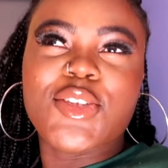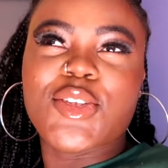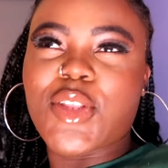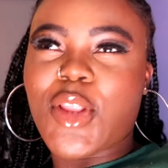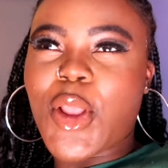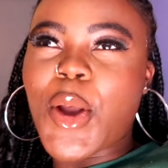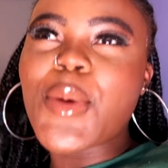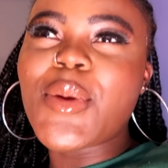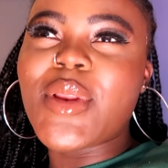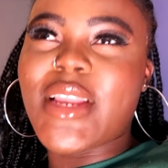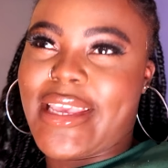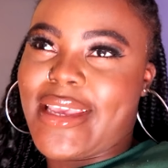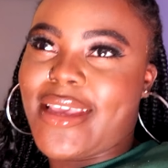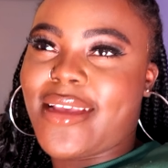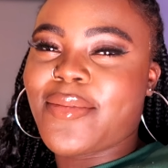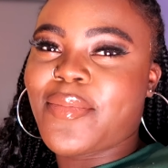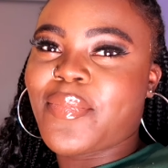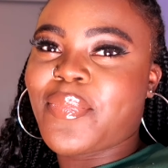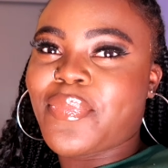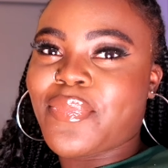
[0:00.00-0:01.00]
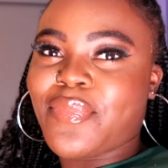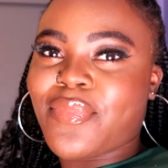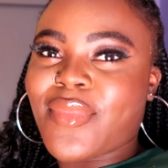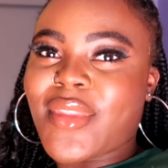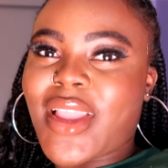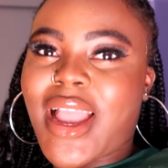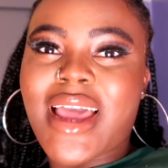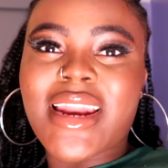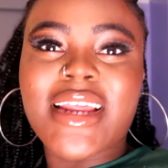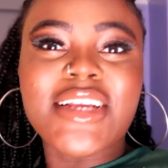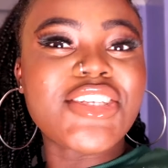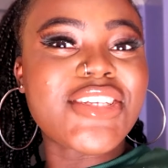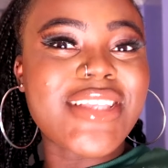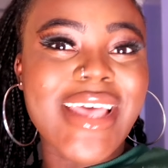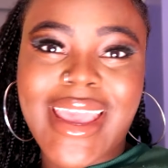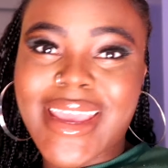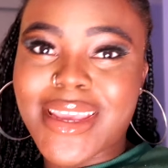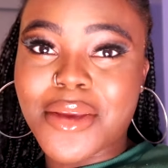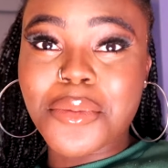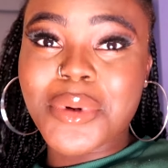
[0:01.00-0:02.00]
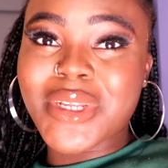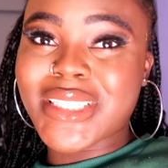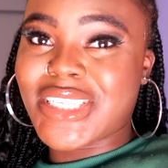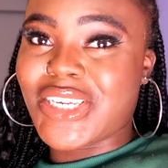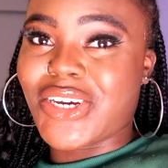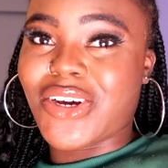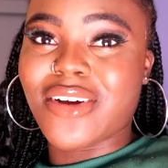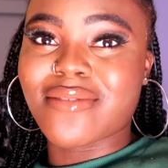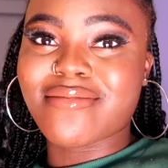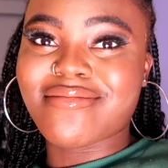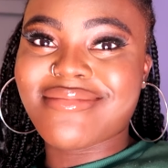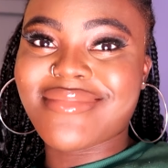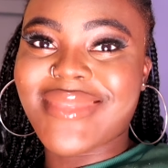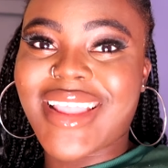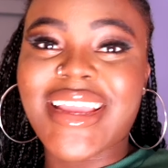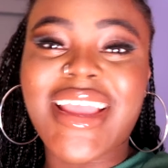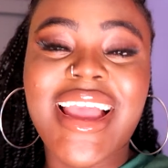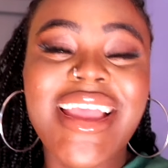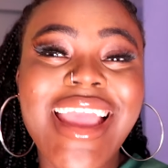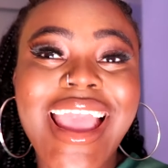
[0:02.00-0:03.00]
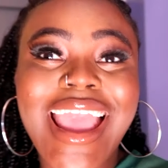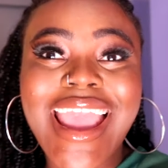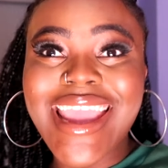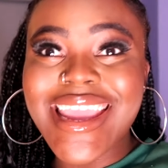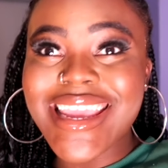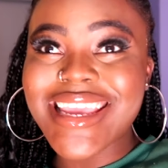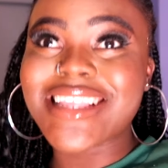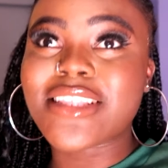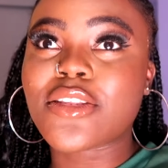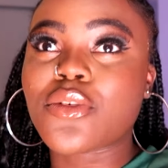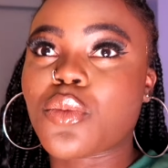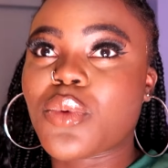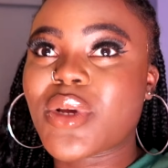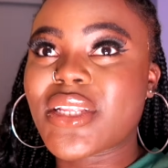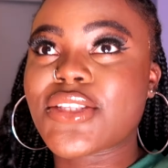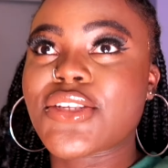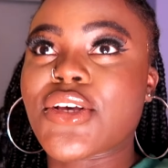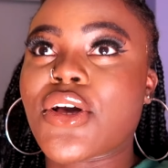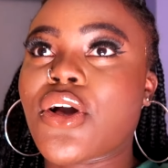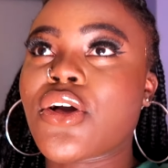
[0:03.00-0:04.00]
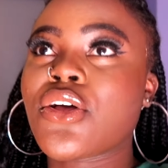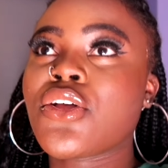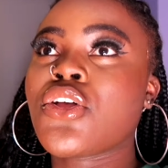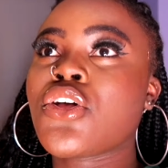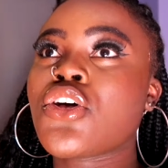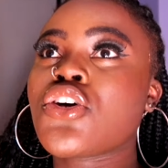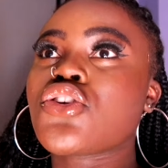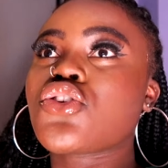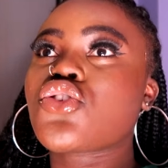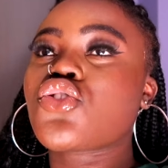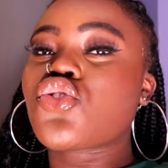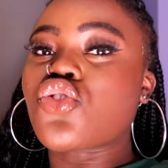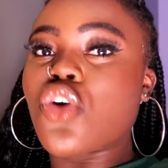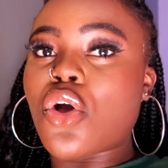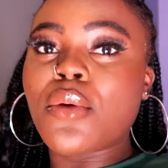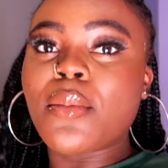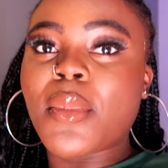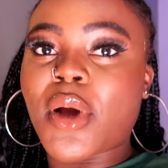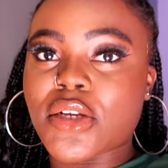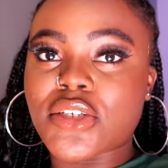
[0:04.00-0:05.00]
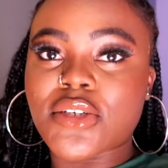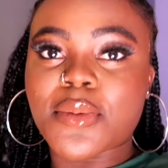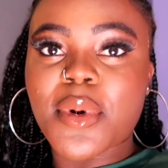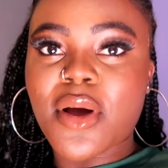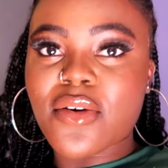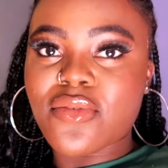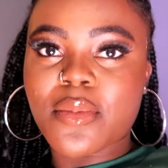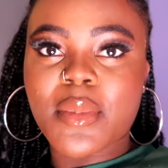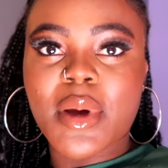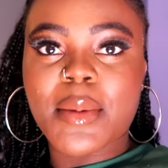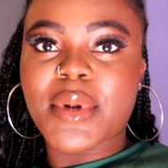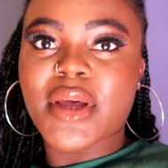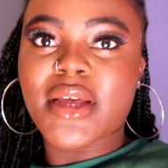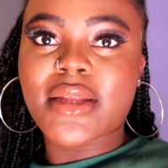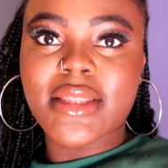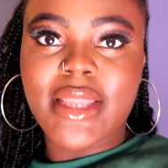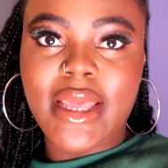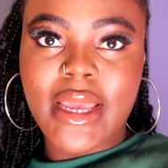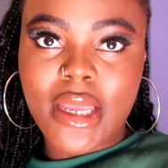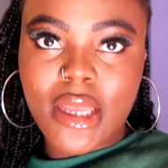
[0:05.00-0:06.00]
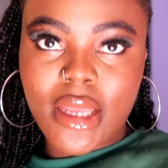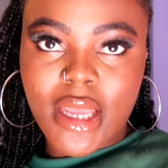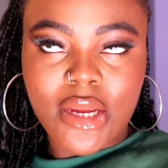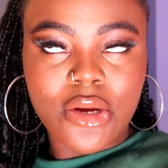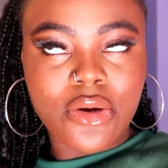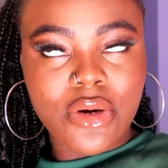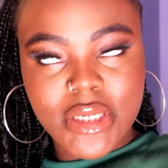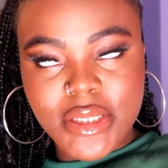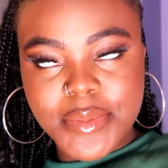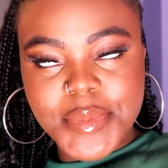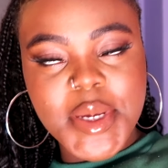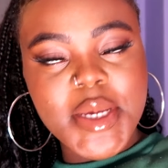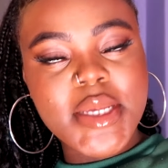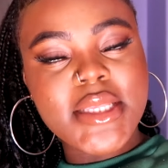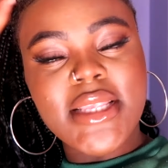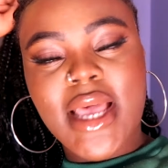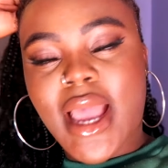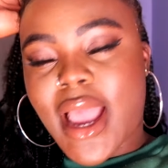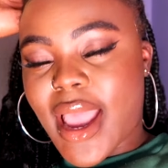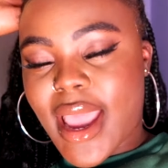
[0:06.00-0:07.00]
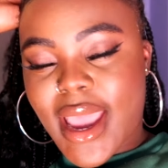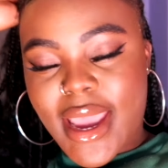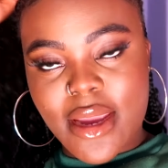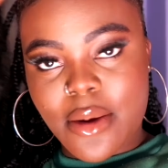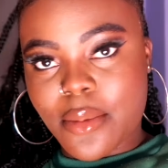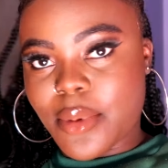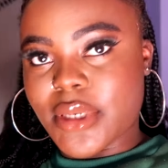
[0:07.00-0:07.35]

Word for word: slowly, and I just hate winter. Like I hate winter so much. Apart from my birthday and Christmas, I hate